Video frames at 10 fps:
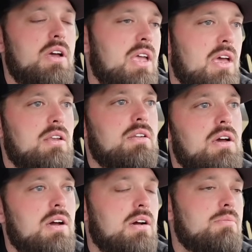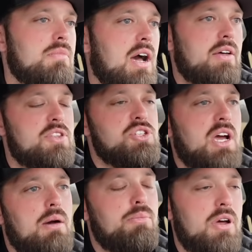again, on the job.